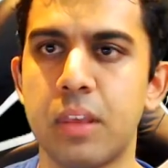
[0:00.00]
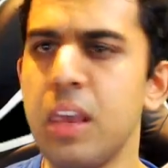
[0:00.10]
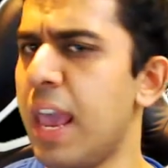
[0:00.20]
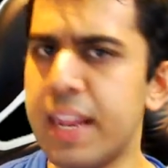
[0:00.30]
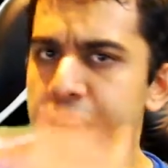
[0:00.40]

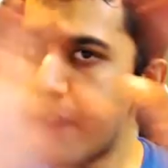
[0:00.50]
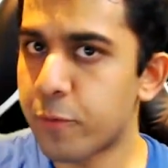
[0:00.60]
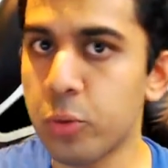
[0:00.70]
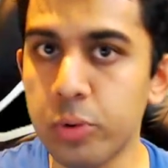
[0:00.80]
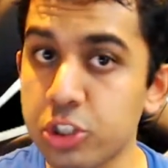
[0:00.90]
and
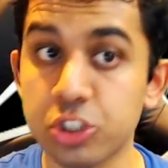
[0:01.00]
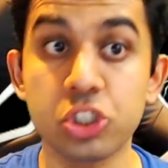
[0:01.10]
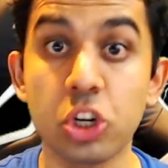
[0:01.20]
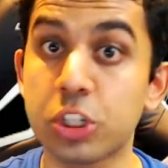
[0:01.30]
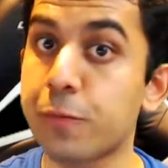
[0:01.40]
everyone just
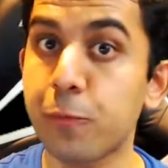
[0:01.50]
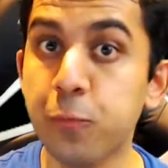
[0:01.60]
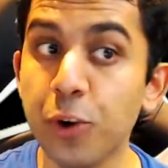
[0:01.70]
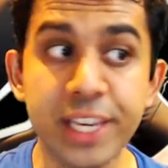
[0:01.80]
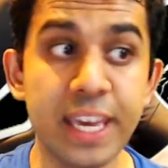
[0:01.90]
starts
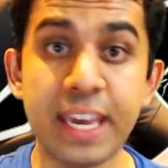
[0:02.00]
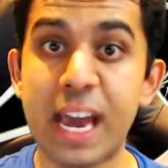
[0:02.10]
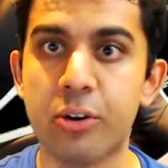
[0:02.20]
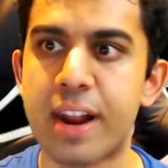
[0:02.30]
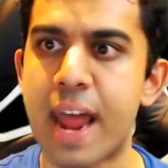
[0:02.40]
freaking
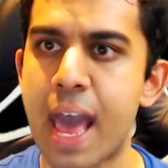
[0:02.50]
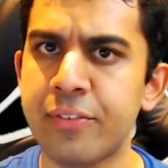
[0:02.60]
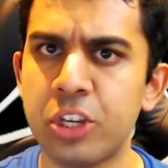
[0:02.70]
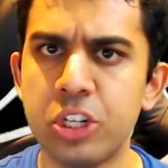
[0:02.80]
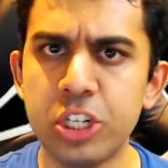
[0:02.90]
out and
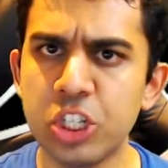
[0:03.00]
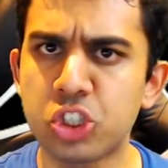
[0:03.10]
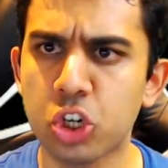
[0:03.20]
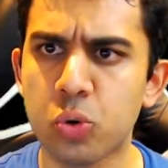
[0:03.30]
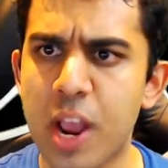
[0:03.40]
having
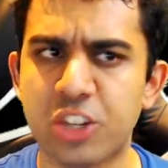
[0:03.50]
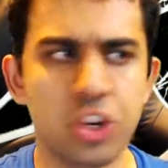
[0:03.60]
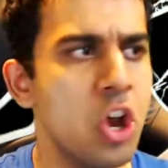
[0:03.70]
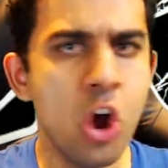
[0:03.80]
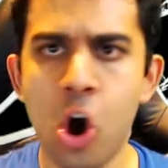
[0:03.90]
knee-jerk reaction.
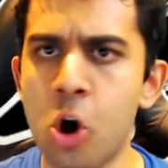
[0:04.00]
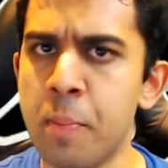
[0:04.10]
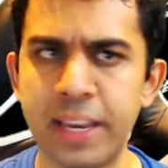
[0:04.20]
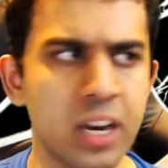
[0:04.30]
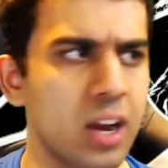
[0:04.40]
Oh my
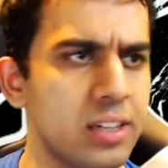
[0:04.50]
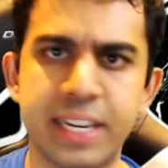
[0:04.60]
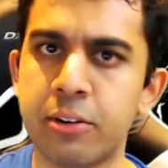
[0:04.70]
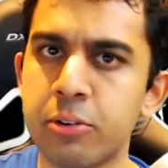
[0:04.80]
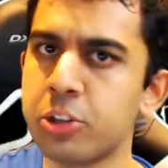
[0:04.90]
god,
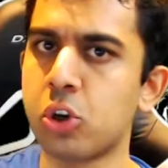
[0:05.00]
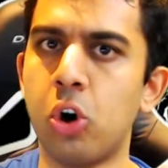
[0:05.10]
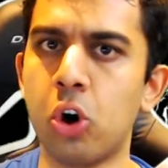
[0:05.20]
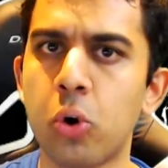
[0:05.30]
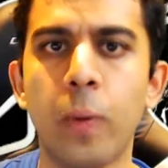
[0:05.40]
Terran is
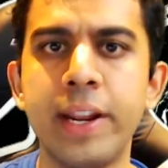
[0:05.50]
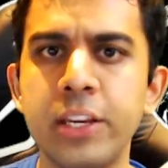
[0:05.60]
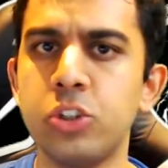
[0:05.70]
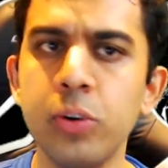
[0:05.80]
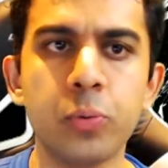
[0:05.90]
already
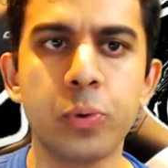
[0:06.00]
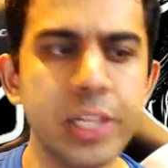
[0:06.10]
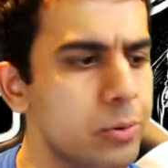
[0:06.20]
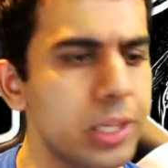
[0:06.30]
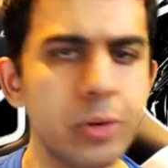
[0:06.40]
doing really,
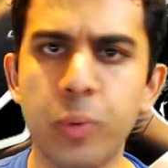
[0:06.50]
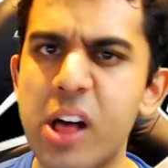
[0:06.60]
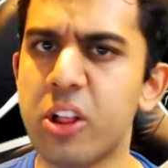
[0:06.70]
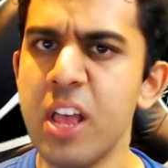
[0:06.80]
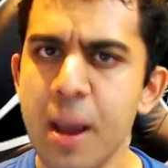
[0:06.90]
really
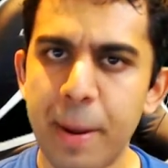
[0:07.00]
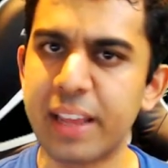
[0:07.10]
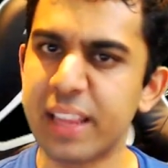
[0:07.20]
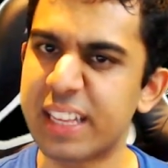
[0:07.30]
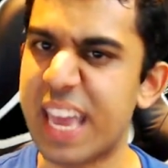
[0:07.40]
well by
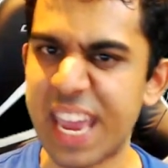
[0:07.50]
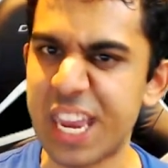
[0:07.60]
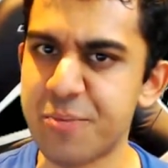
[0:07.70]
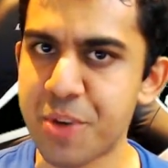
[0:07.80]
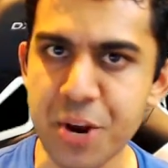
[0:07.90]
like the eight
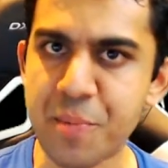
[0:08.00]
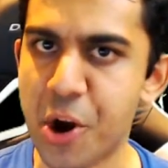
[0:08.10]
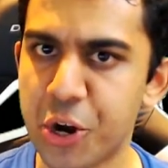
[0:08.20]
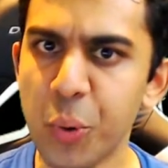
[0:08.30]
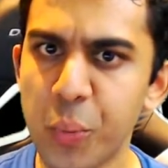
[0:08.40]
minute mark
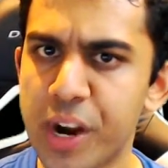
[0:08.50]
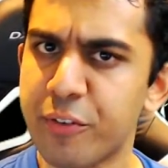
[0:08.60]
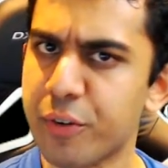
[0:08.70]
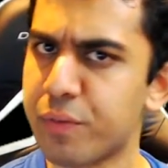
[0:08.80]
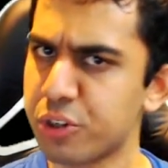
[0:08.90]
or
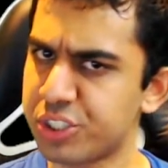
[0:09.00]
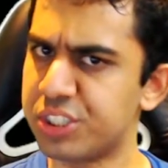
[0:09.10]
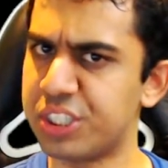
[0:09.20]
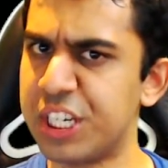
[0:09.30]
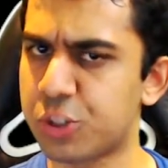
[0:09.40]
whatever versus
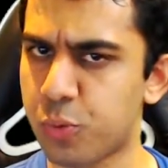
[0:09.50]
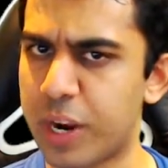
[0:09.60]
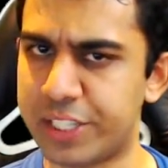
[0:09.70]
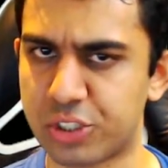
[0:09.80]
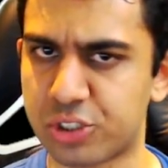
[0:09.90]
these
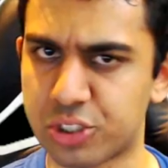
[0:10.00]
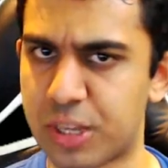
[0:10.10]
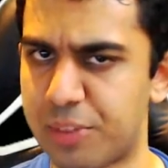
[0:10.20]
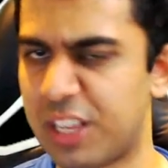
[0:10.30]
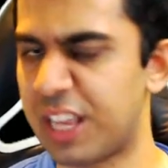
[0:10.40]
racers or
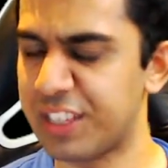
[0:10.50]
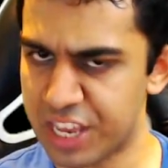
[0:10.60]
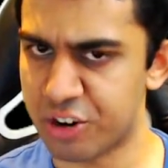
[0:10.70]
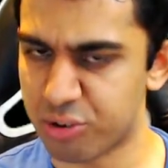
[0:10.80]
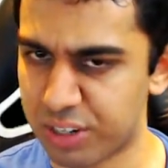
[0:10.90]
something. Like, they
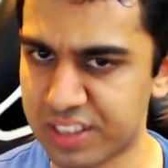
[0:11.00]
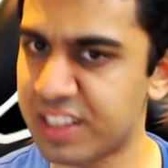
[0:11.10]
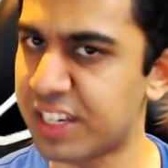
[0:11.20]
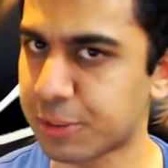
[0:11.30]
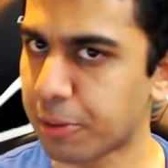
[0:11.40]
don't need
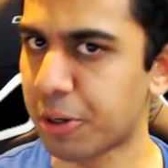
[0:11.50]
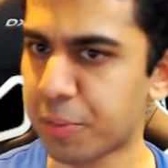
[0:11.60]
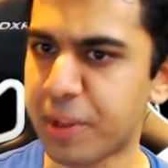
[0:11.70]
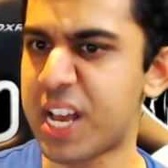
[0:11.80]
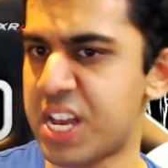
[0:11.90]
this, blah, blah,
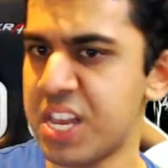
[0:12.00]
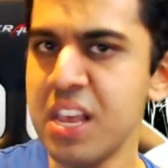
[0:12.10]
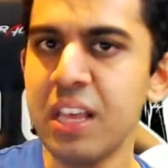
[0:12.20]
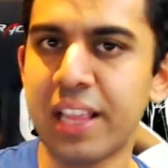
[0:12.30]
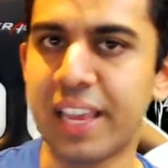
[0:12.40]
blah.
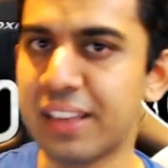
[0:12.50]
Like,